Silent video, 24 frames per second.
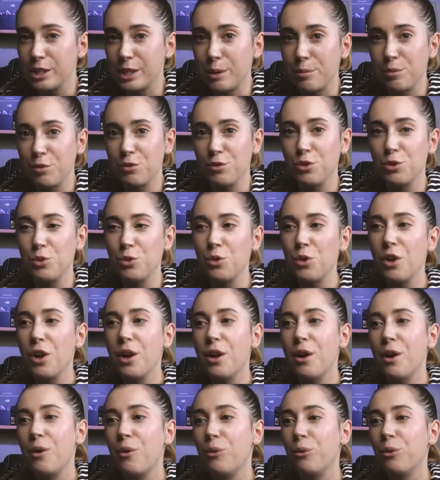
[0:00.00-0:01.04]
some of you
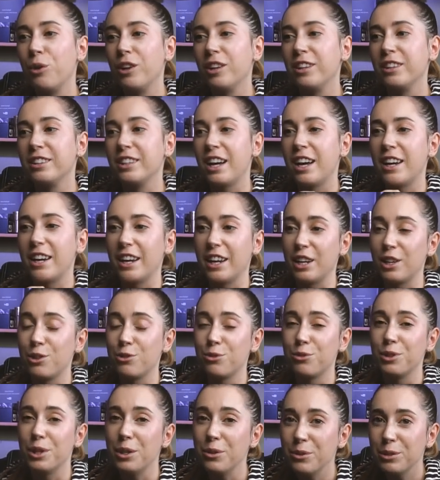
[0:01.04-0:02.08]
will not
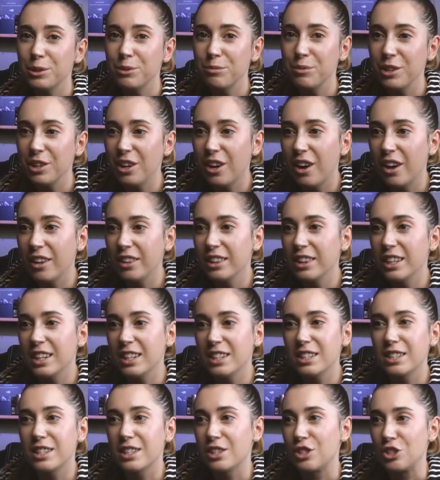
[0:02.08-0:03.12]
agree with me on
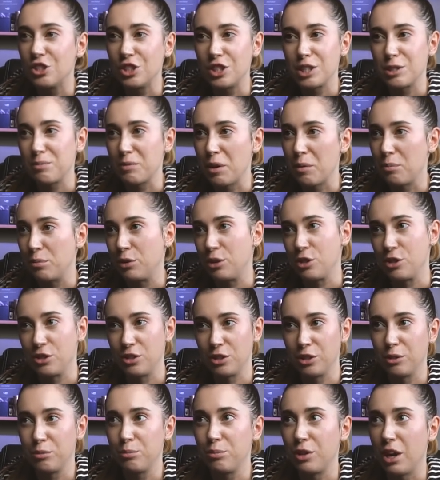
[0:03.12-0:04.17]
this, it's just my
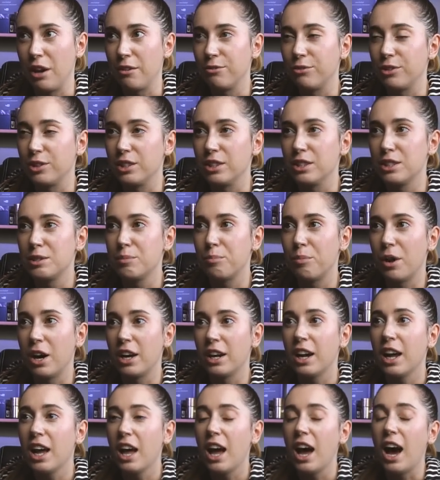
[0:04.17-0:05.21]
personal preference,
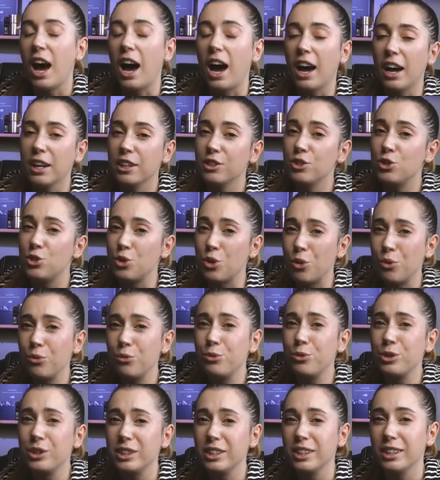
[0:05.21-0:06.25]
but I
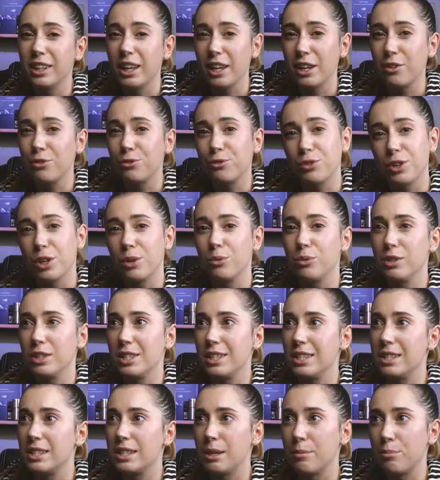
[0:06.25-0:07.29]
don't really like
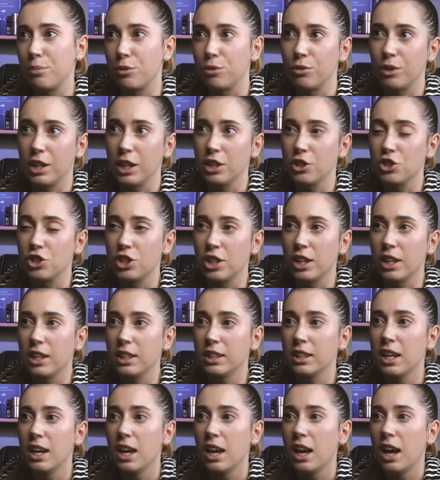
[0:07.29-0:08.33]
frequency
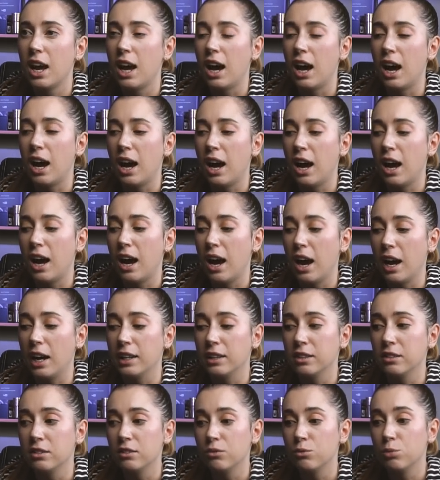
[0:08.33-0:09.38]
separation. Uh, I
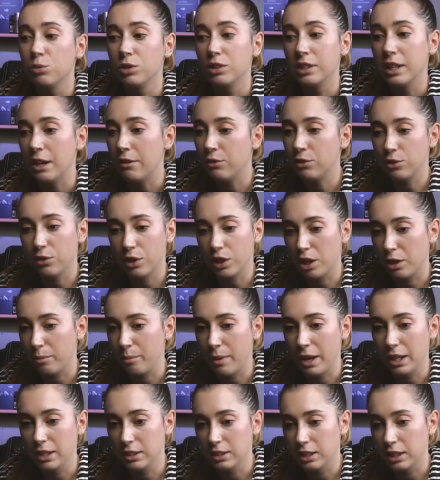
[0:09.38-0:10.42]
would never
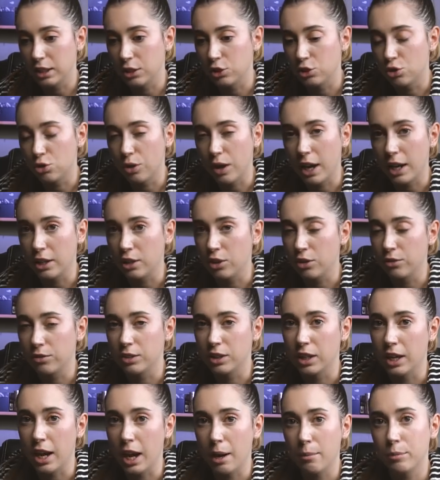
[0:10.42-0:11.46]
recommend it to any of
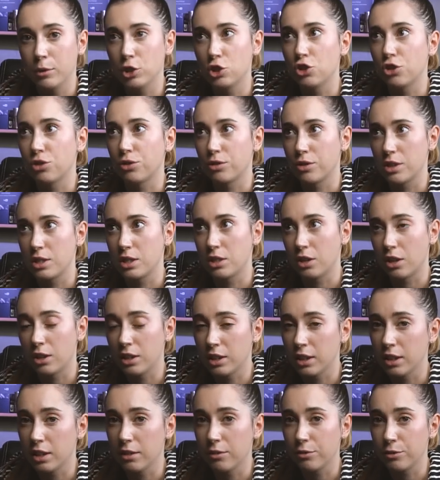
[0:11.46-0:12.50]
the amateur or
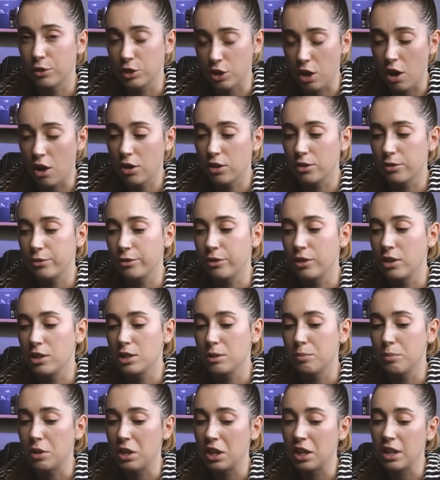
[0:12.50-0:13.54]
starting
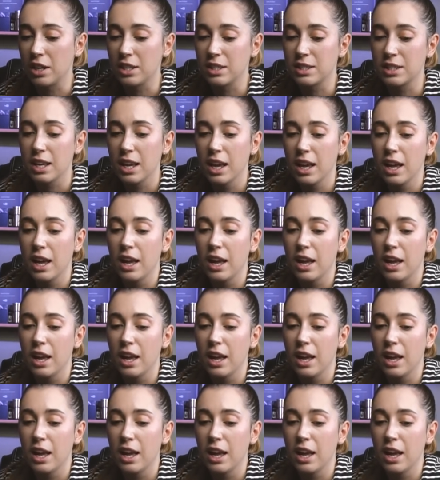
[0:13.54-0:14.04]
photographers because